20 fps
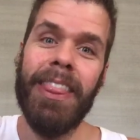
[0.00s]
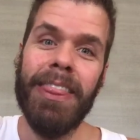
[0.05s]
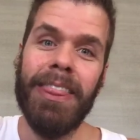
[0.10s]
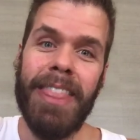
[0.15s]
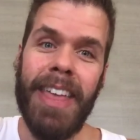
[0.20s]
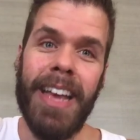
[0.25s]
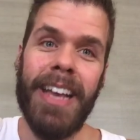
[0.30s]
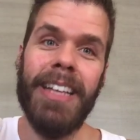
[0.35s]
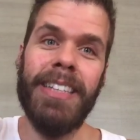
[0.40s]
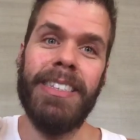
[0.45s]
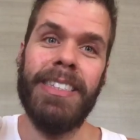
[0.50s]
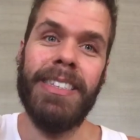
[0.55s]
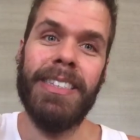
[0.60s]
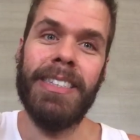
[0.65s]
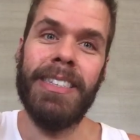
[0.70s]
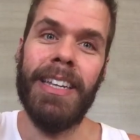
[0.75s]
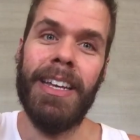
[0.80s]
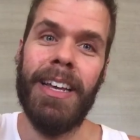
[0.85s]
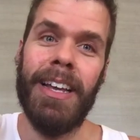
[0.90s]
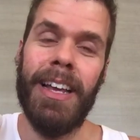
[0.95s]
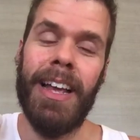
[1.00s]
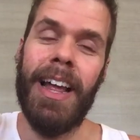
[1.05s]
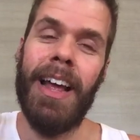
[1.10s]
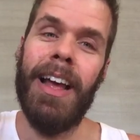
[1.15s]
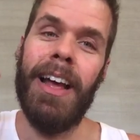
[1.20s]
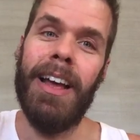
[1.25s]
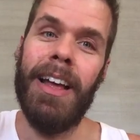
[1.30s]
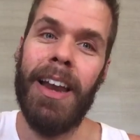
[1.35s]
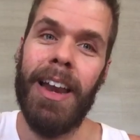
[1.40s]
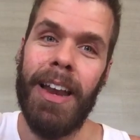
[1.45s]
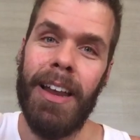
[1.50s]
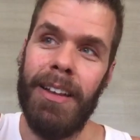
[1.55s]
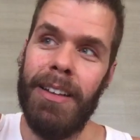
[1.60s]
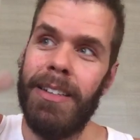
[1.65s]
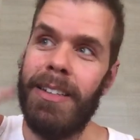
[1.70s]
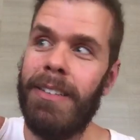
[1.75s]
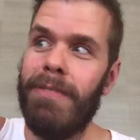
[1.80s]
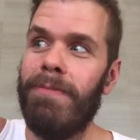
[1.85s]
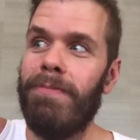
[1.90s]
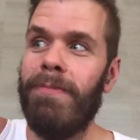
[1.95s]
This
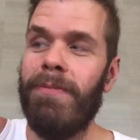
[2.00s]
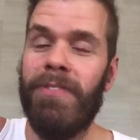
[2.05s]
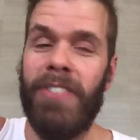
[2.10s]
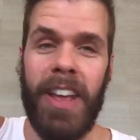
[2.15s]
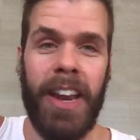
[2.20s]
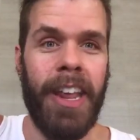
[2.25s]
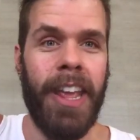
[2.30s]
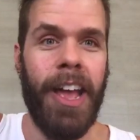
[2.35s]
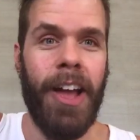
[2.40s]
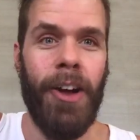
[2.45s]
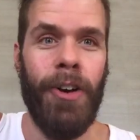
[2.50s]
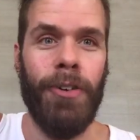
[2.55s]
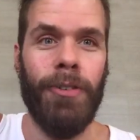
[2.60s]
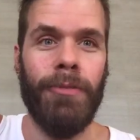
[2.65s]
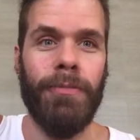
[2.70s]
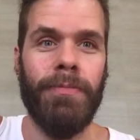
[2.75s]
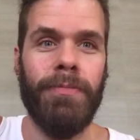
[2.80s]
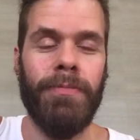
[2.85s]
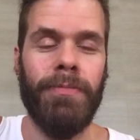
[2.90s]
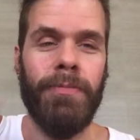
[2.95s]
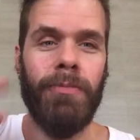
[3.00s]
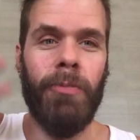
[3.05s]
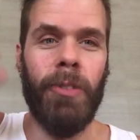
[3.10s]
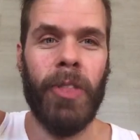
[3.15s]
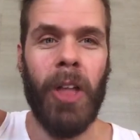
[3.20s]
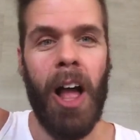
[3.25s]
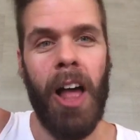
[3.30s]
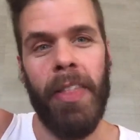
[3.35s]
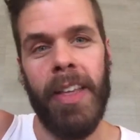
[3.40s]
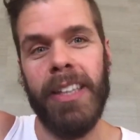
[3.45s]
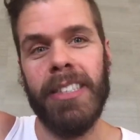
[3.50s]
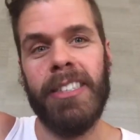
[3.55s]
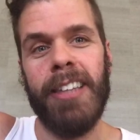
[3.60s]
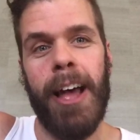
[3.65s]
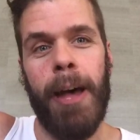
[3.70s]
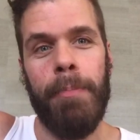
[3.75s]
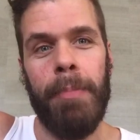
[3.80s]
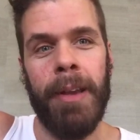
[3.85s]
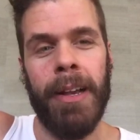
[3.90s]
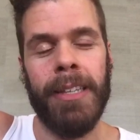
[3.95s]
video with all these
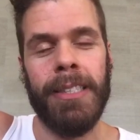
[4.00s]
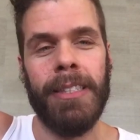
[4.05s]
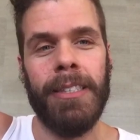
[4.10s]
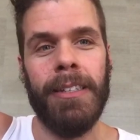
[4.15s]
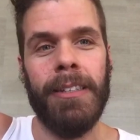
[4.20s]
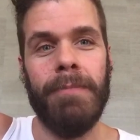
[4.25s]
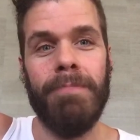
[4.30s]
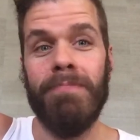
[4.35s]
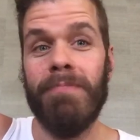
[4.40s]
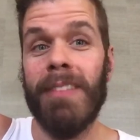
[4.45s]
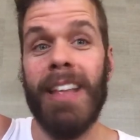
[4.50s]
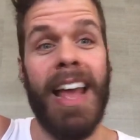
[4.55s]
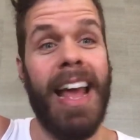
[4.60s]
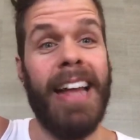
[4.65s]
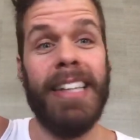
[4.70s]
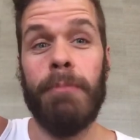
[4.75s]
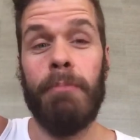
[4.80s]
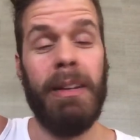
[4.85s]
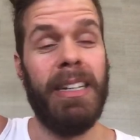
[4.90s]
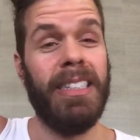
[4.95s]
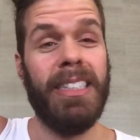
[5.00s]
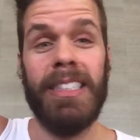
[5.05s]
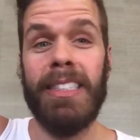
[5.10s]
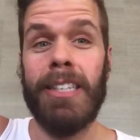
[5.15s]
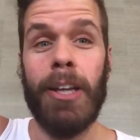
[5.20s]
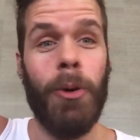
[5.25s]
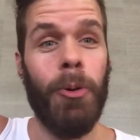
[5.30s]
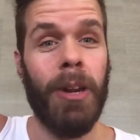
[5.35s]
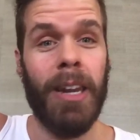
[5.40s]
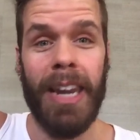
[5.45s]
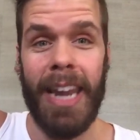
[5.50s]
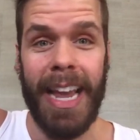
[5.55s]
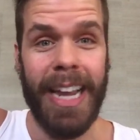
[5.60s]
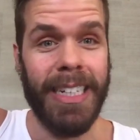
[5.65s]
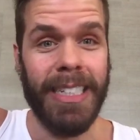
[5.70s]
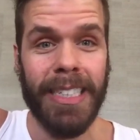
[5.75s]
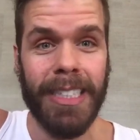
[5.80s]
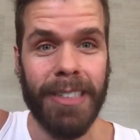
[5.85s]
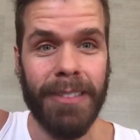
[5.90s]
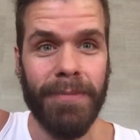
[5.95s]
topics has been so
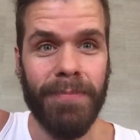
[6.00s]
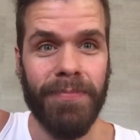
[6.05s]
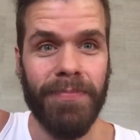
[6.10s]
lit.